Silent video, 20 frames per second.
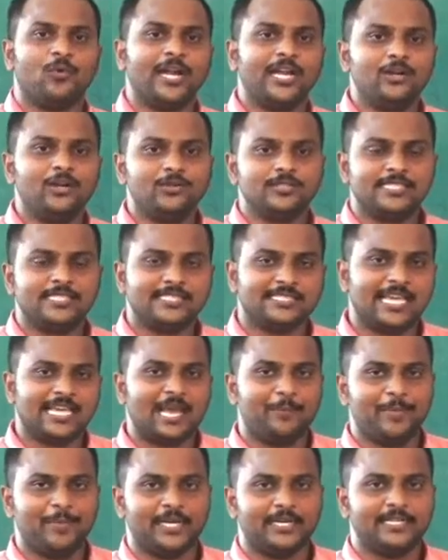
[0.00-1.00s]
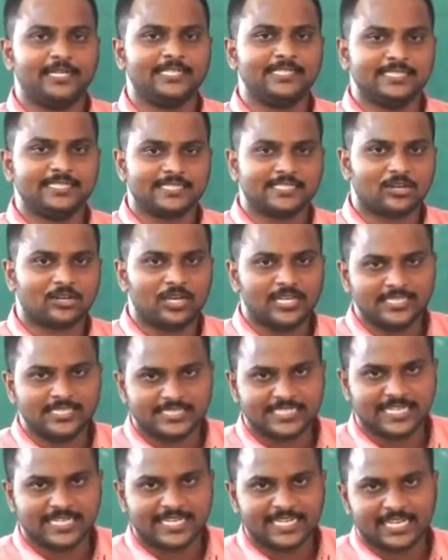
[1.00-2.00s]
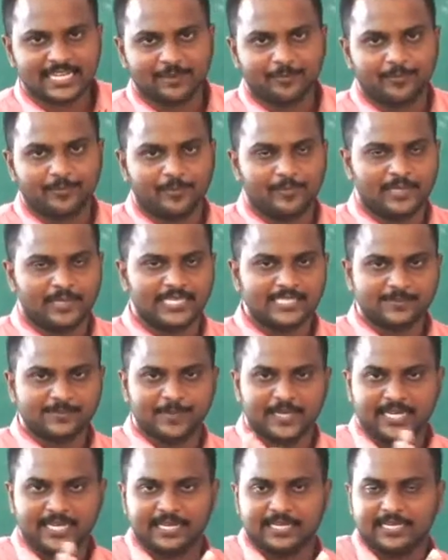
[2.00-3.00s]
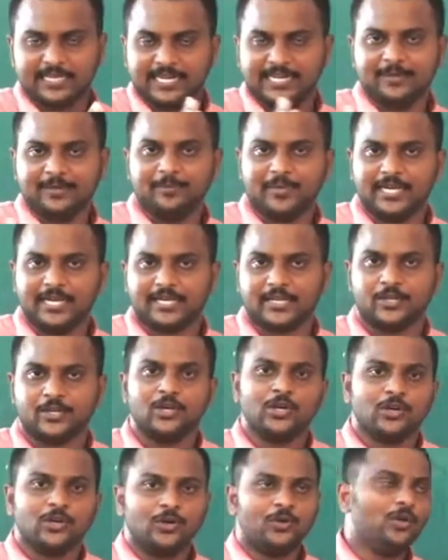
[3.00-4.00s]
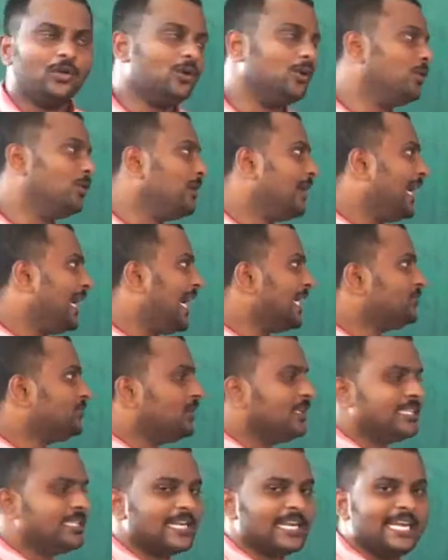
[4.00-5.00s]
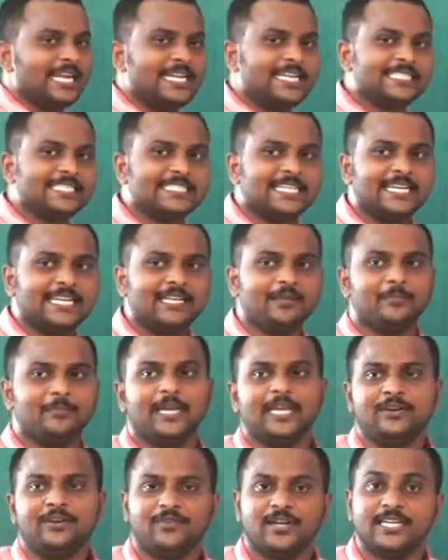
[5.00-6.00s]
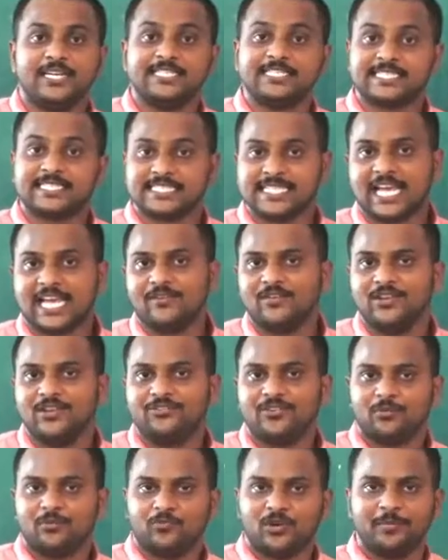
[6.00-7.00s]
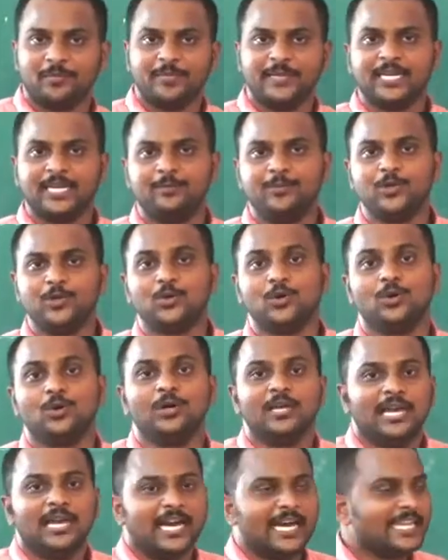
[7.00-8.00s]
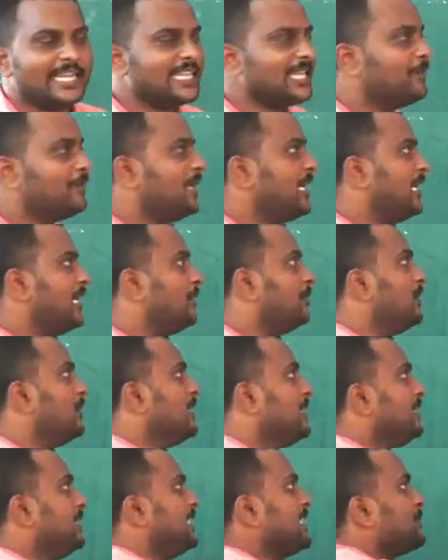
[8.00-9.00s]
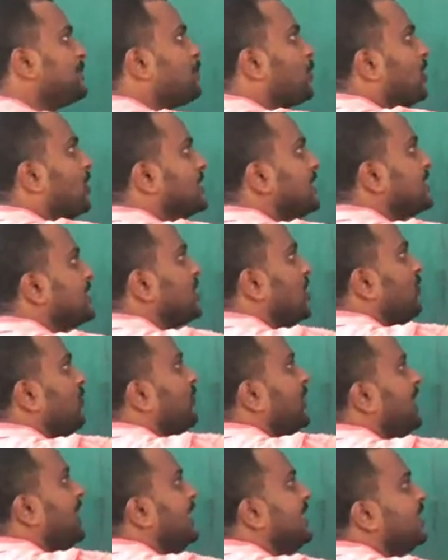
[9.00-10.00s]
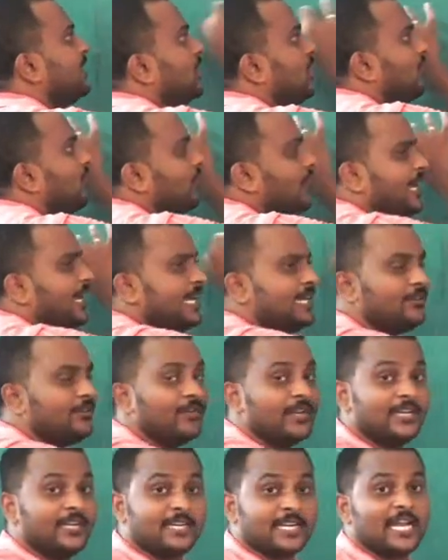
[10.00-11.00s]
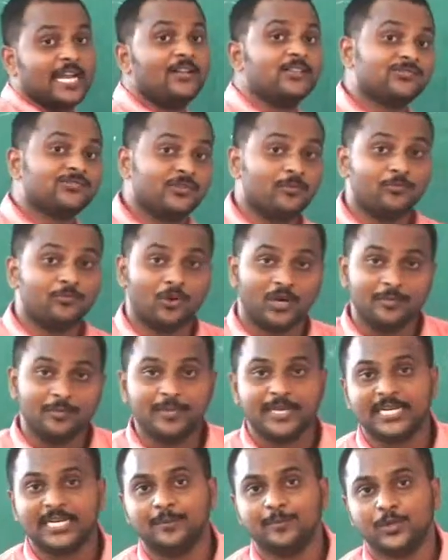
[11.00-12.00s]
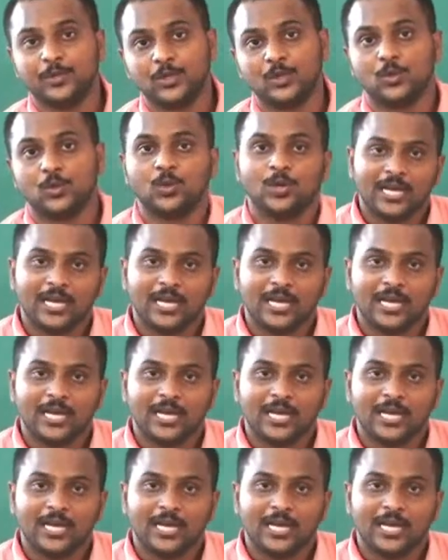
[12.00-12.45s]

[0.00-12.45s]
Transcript: Why does this happen? Is the straw getting bent? No, actually the light is getting bent when it's traveling from one medium to another medium. This process of bending of light when it travels from one medium to